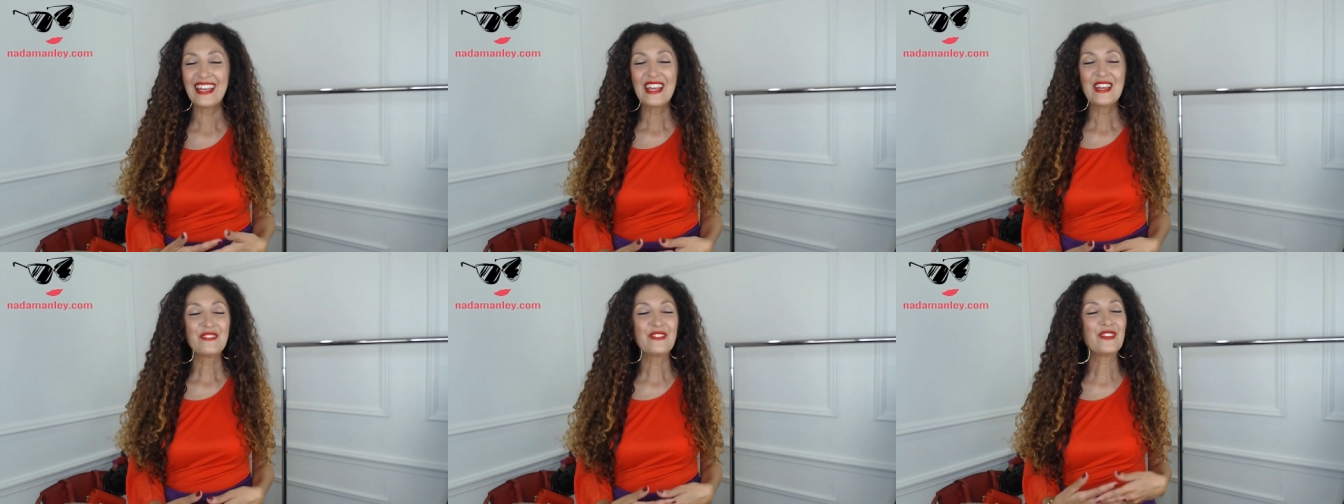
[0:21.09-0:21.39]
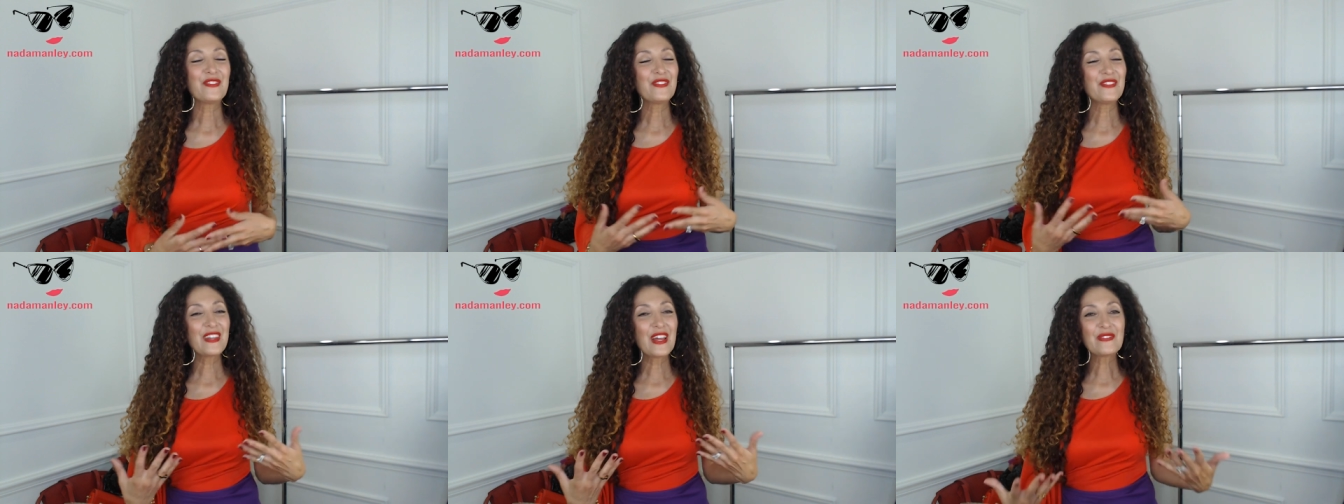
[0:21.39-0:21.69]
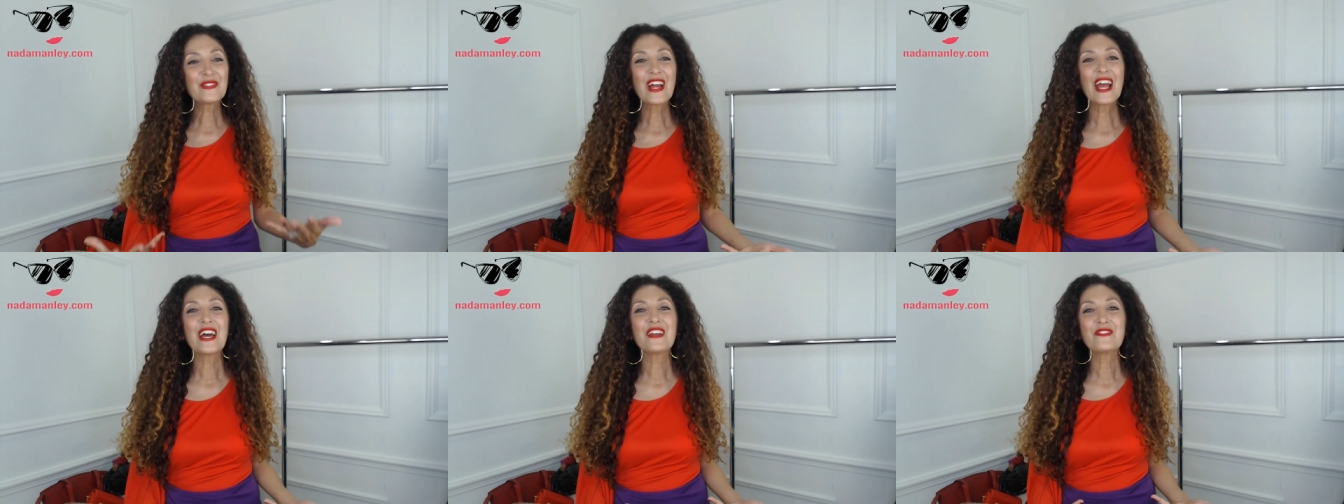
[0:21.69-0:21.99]
If you've
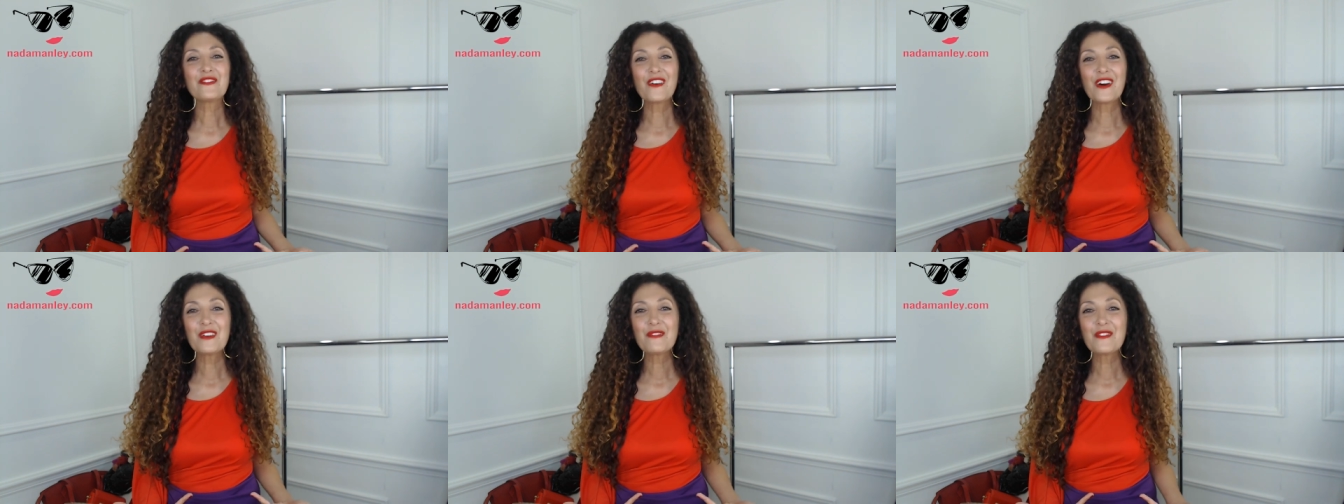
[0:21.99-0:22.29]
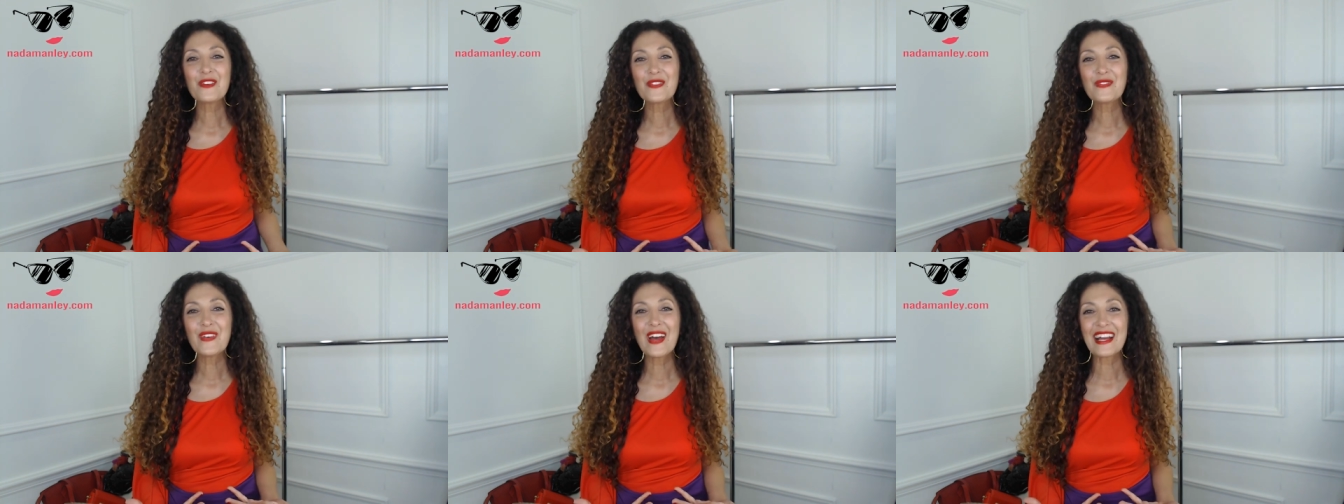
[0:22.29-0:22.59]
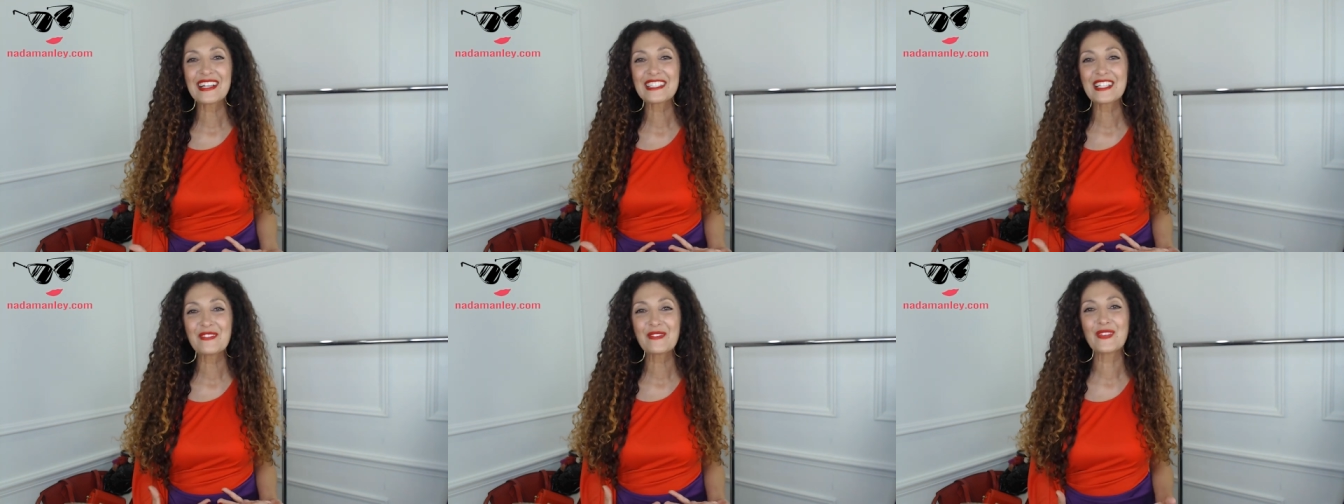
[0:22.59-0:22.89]
never had fun with
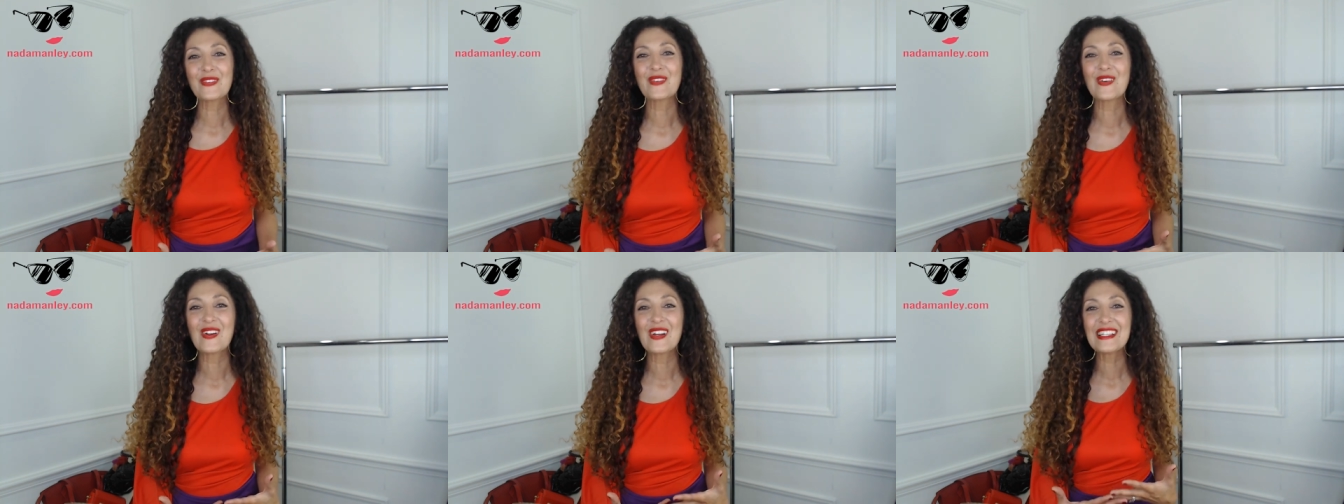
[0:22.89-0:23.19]
fashion before,